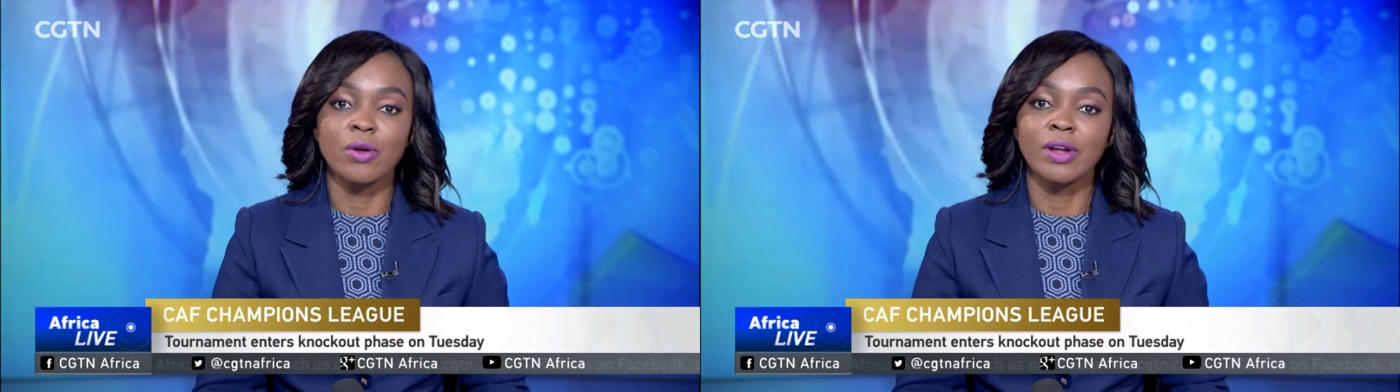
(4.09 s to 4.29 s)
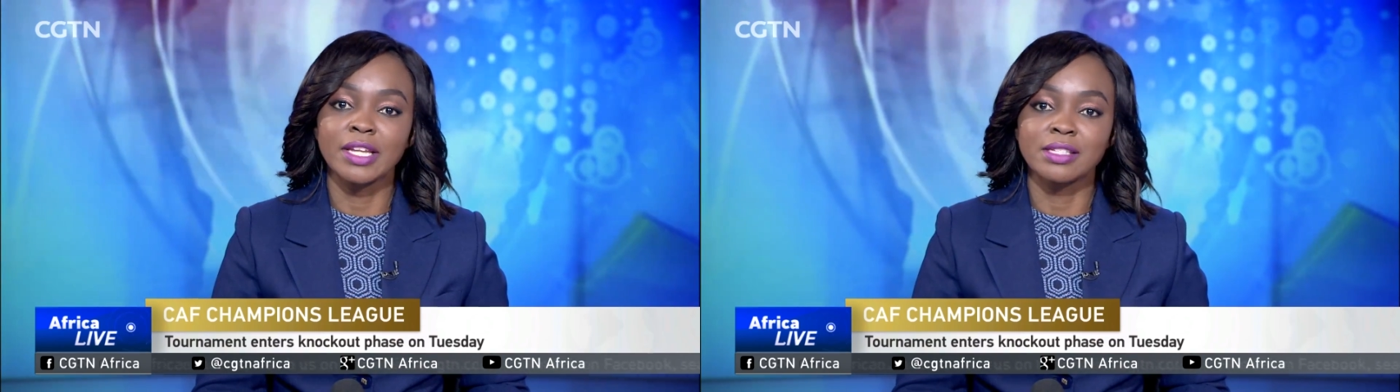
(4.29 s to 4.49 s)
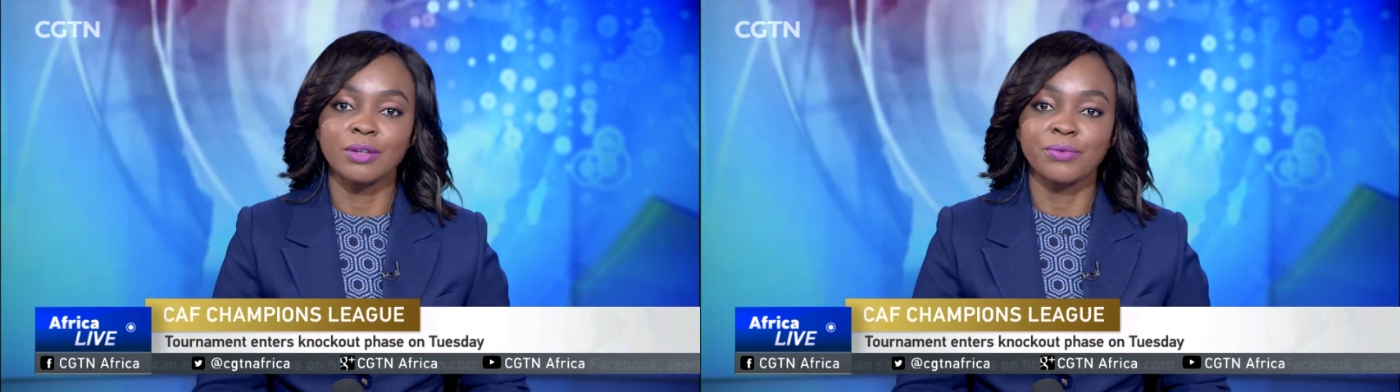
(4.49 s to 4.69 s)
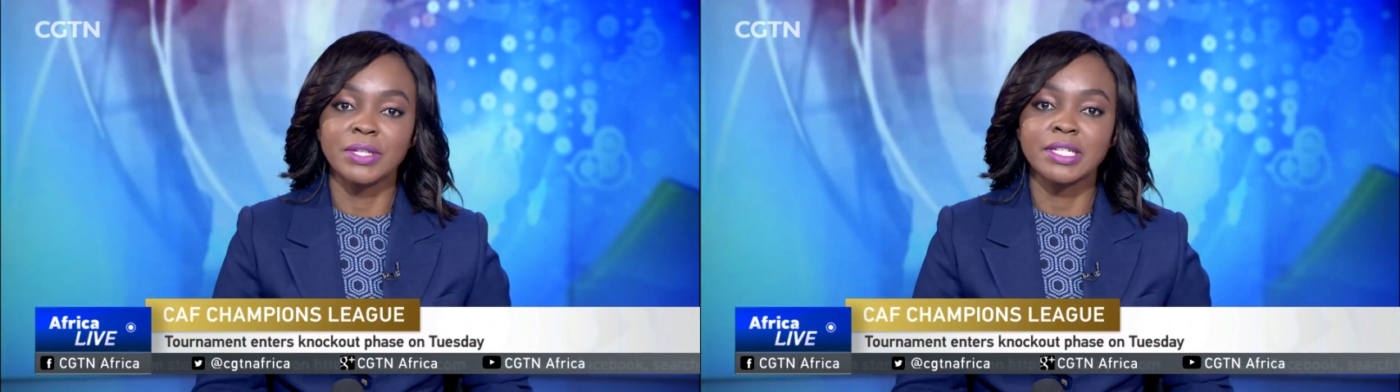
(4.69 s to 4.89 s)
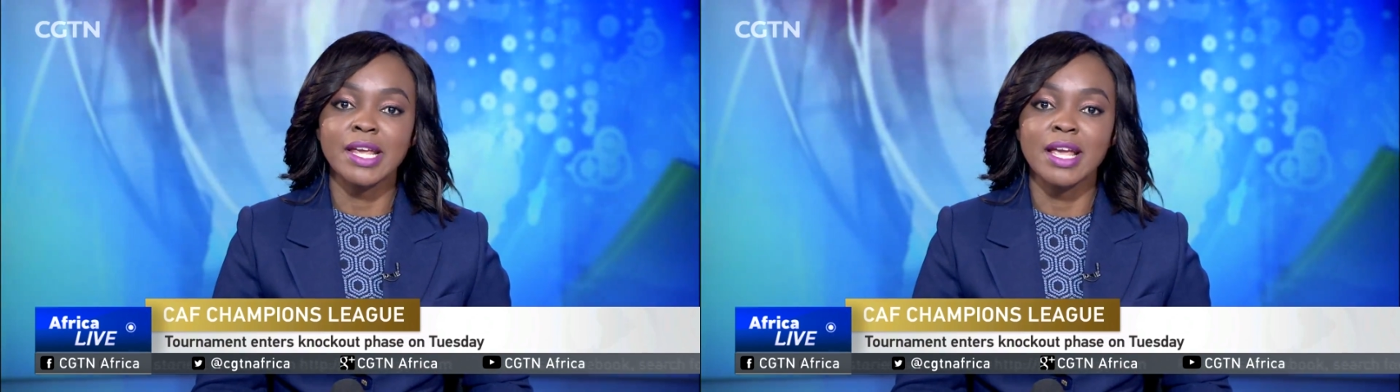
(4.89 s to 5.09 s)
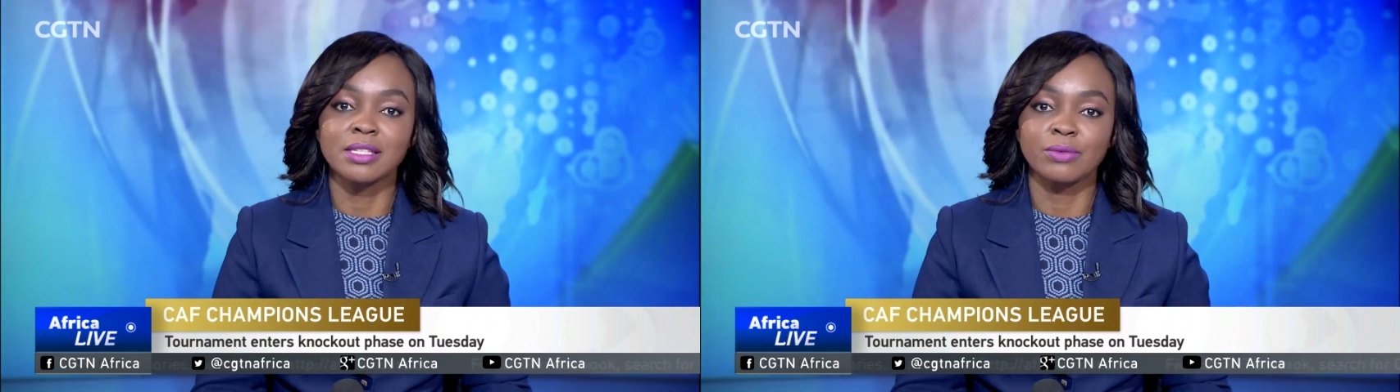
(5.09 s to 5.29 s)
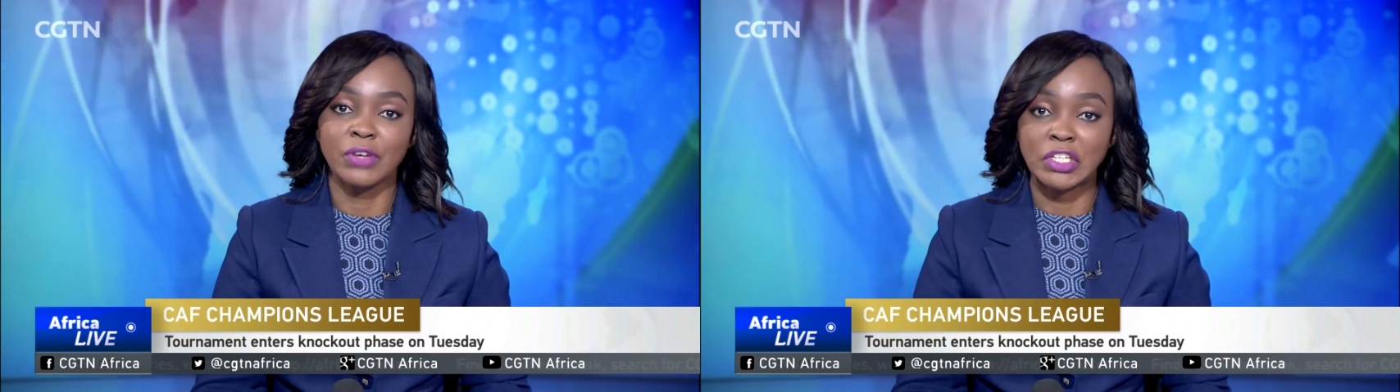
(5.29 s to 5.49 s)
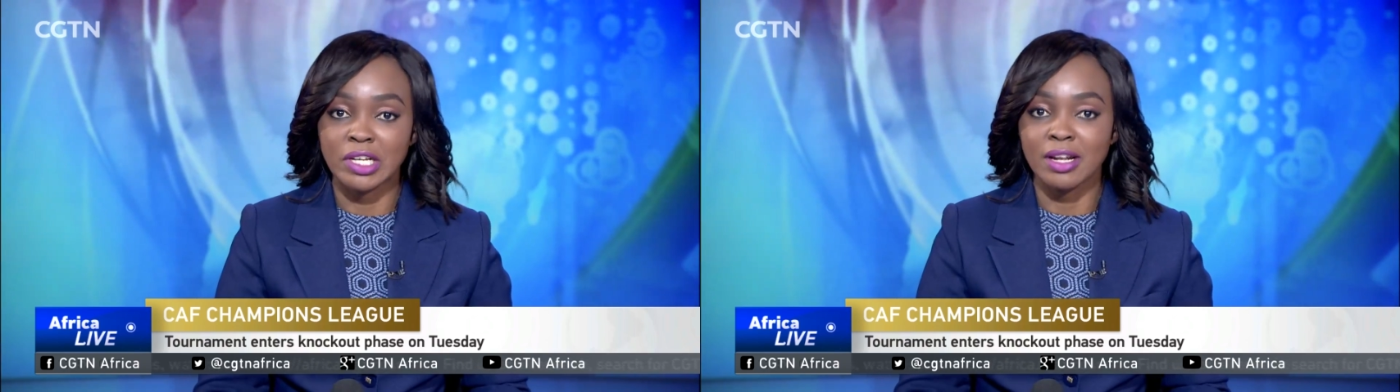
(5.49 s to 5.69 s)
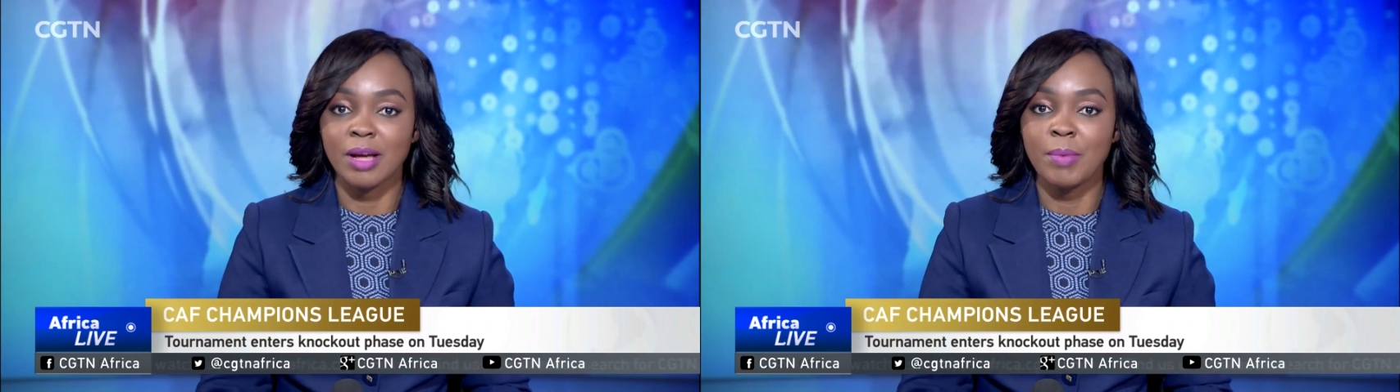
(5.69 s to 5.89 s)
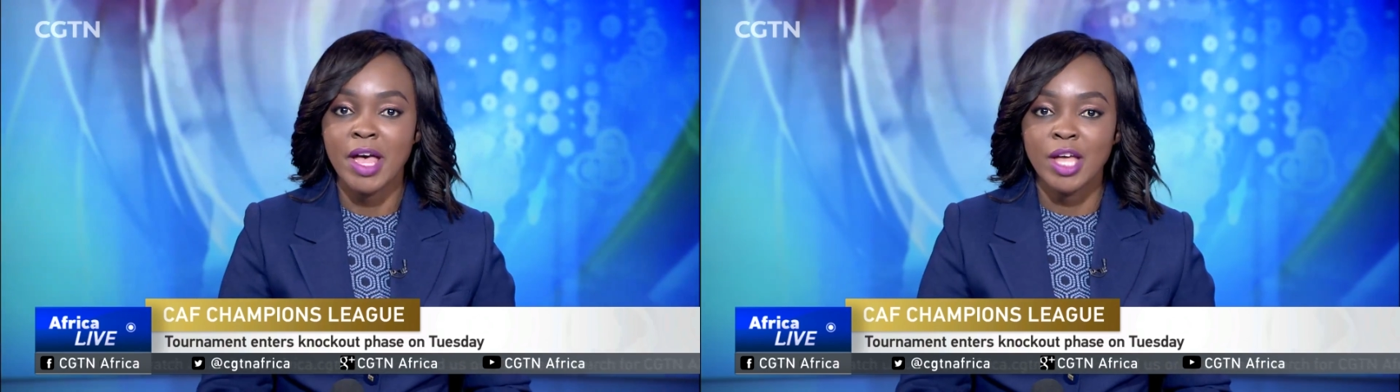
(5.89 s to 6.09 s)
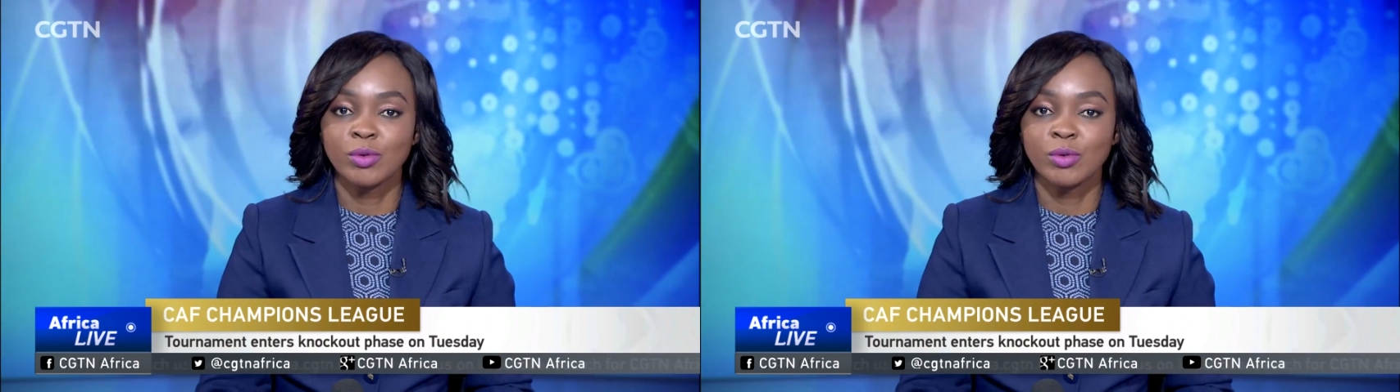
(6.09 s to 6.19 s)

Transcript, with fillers: Congolese outfit AS Vita Club